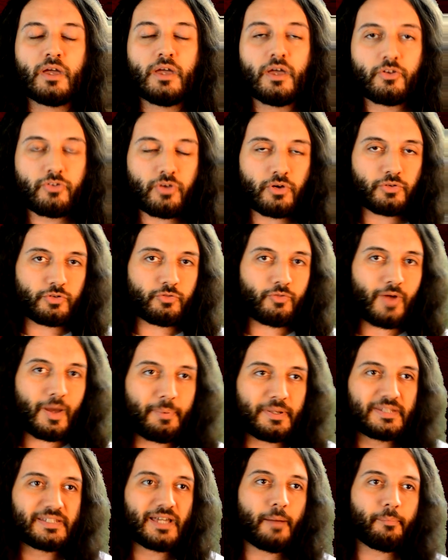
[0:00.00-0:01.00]
So to
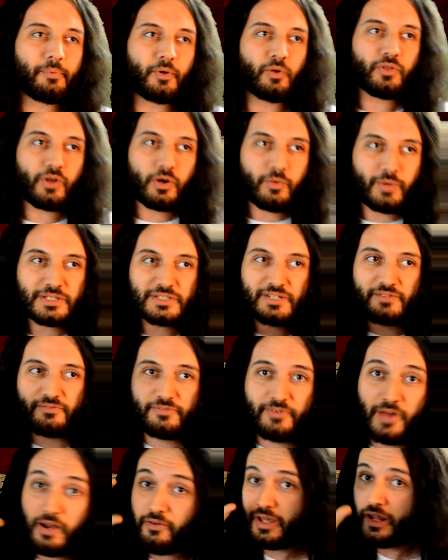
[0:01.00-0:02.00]
wrap it up, although it's a
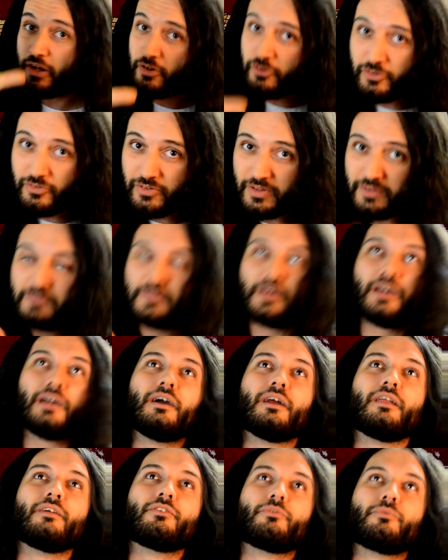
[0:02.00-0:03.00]
very interesting
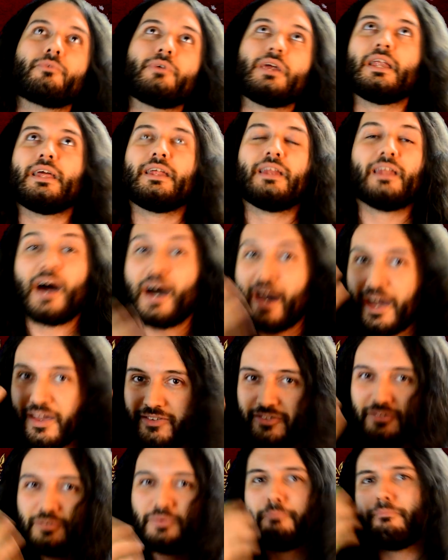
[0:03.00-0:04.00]
thing and it's really
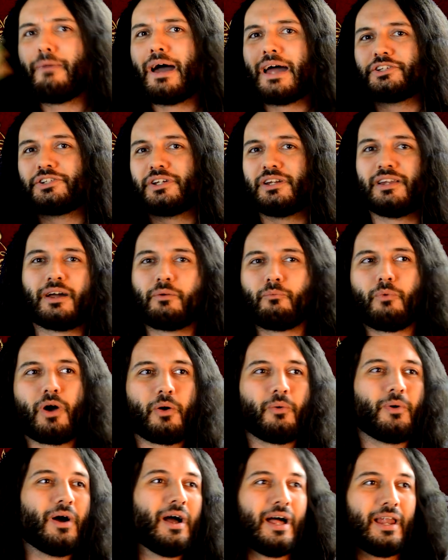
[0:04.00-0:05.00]
nice to imagine, like,
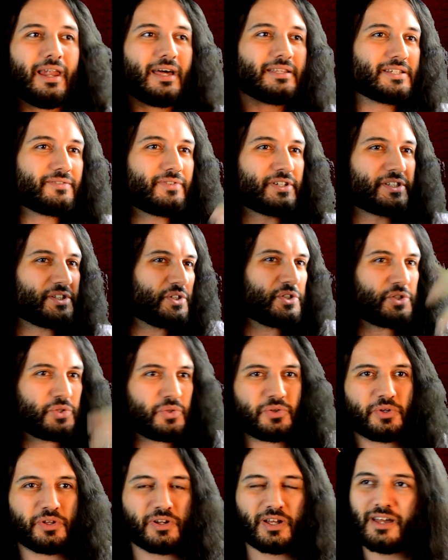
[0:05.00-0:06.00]
wow, let's have a
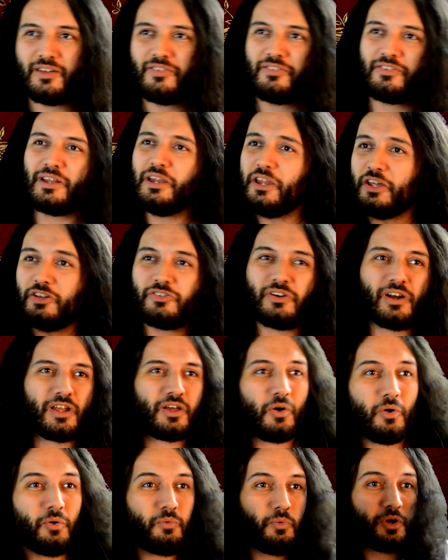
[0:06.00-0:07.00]
Centurion against a
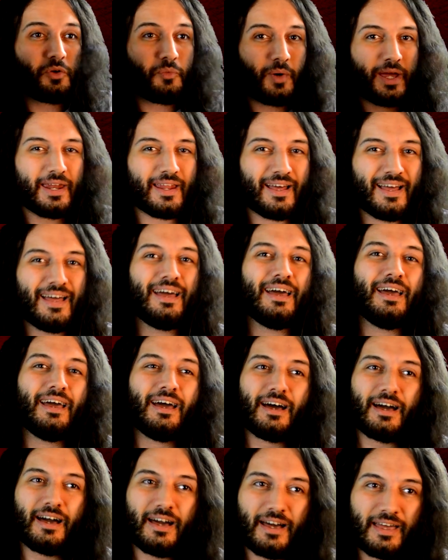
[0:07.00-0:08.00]
Legionary, who would win?
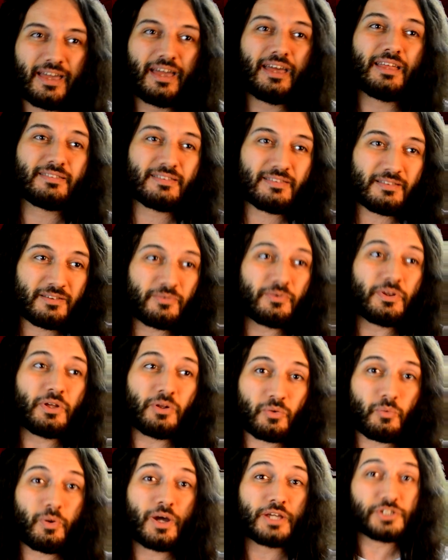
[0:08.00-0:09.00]
It's the
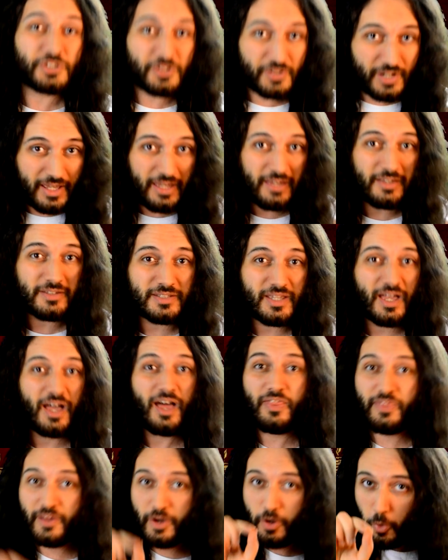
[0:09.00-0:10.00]
real question is
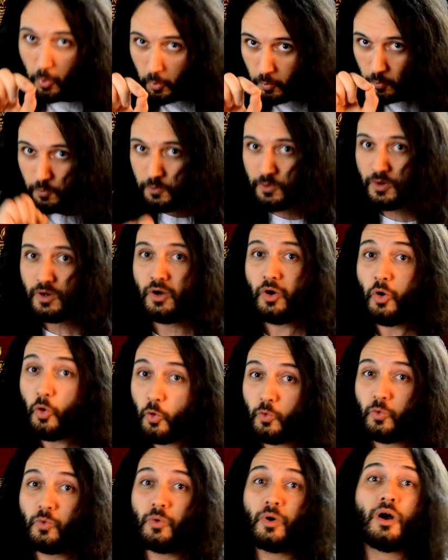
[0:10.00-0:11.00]
the who.
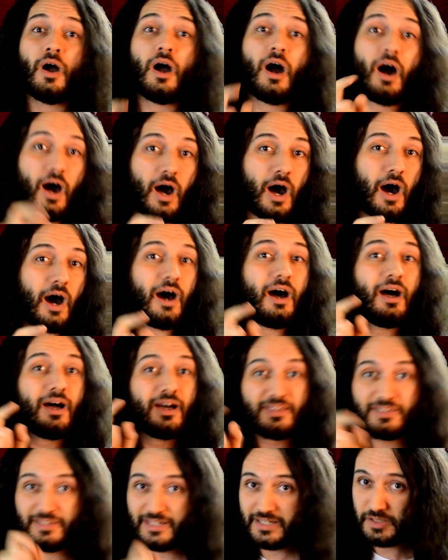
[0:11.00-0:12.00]
Who are
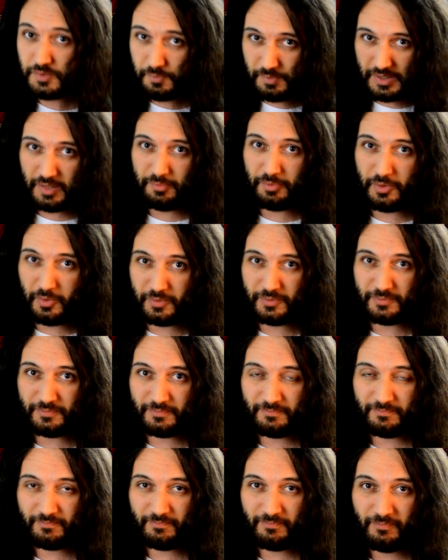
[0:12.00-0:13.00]
these people?
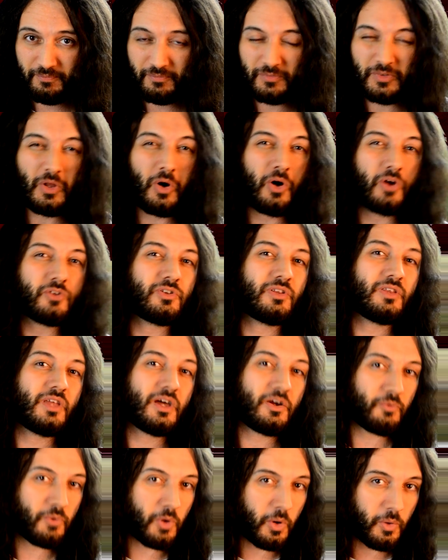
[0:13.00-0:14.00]
Not
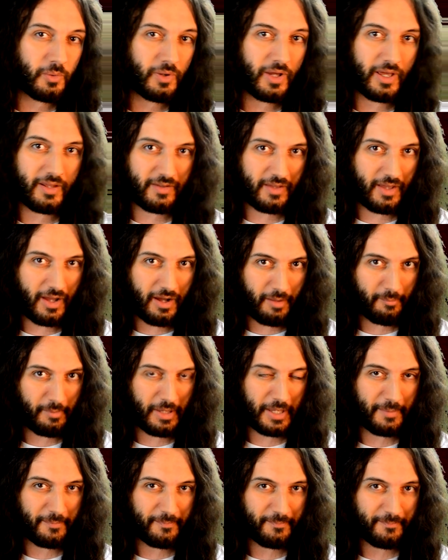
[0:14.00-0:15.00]
their role in the
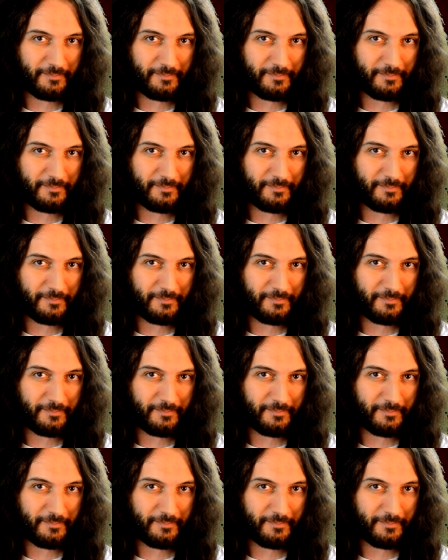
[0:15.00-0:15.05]
army.